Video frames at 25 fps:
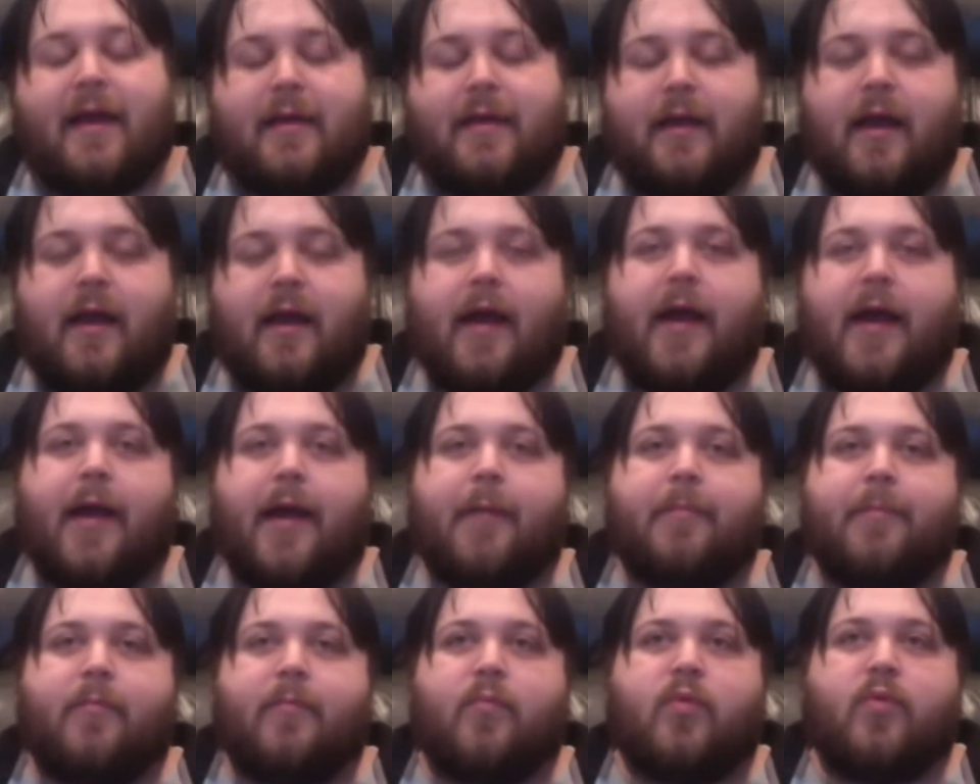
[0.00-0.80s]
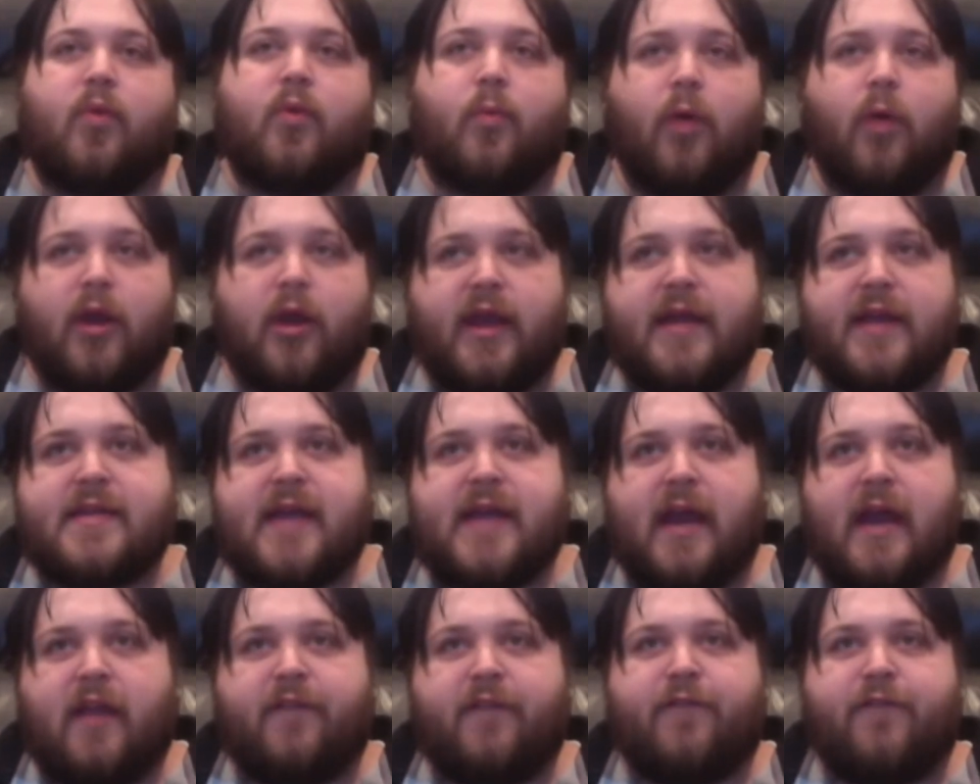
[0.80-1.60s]
The working
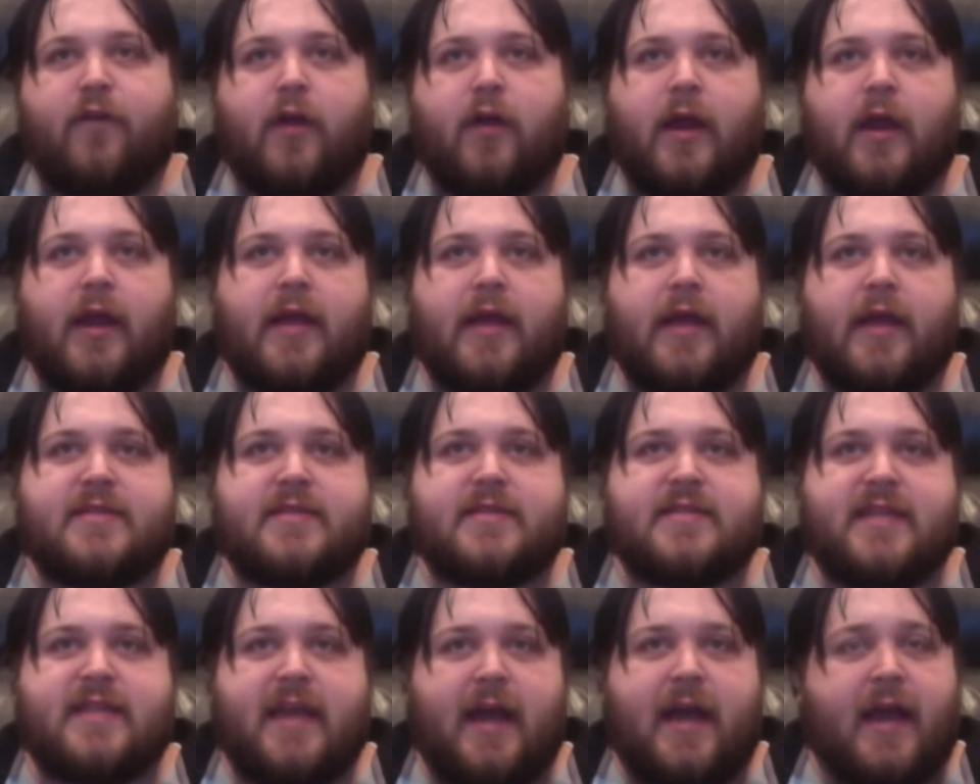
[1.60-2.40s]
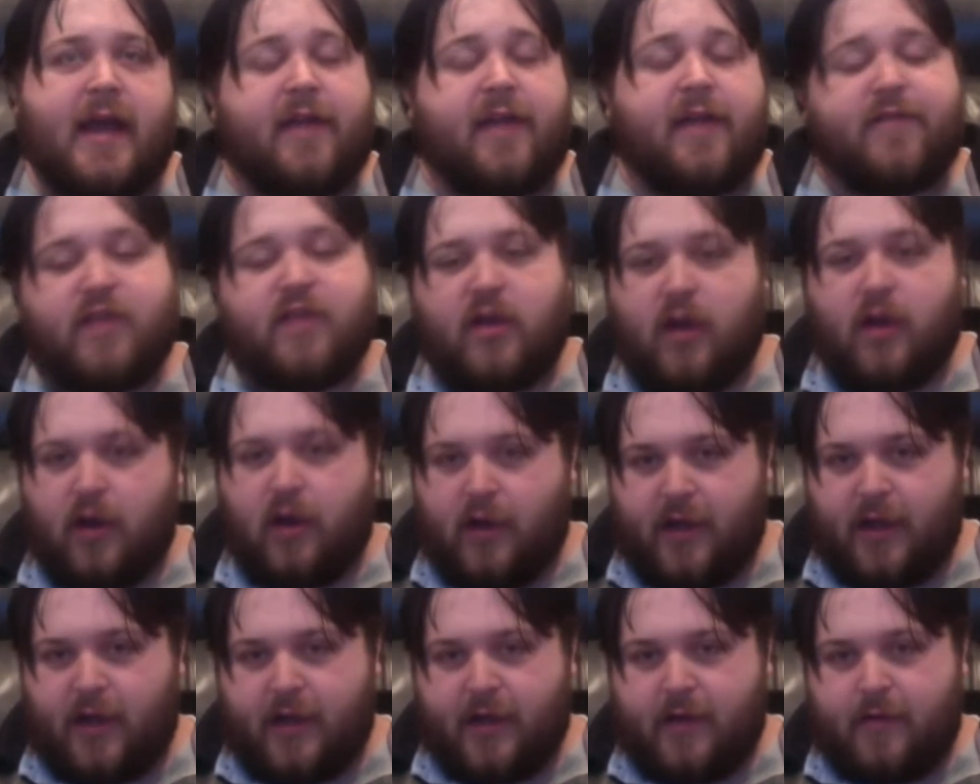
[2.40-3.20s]
title for it is The Eye of the
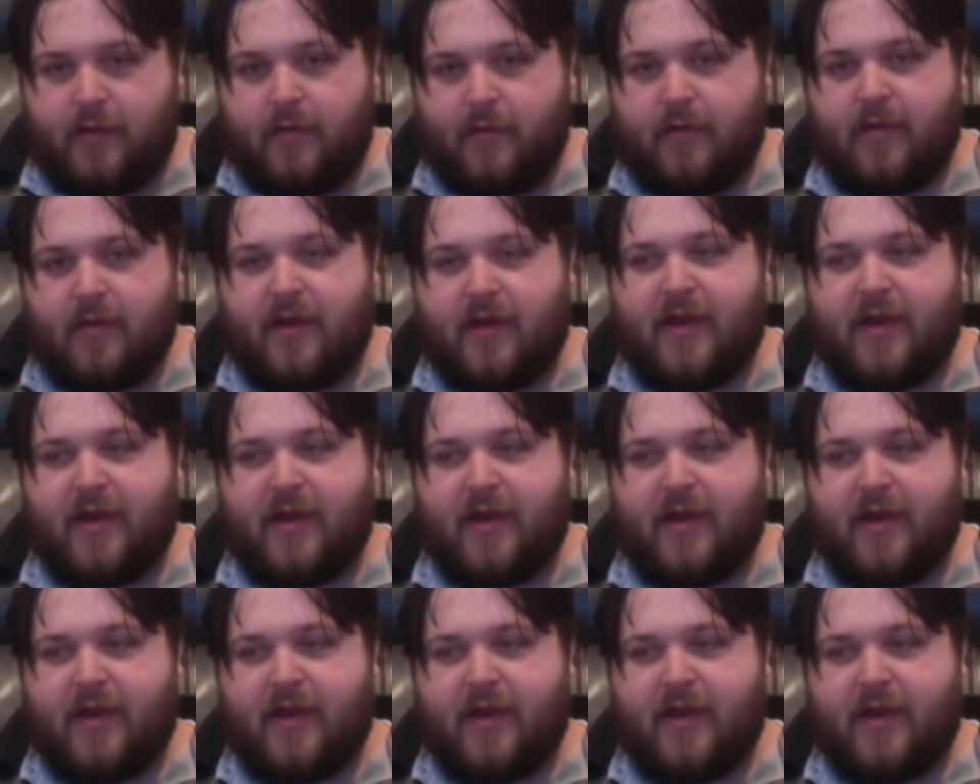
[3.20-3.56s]
Guardian.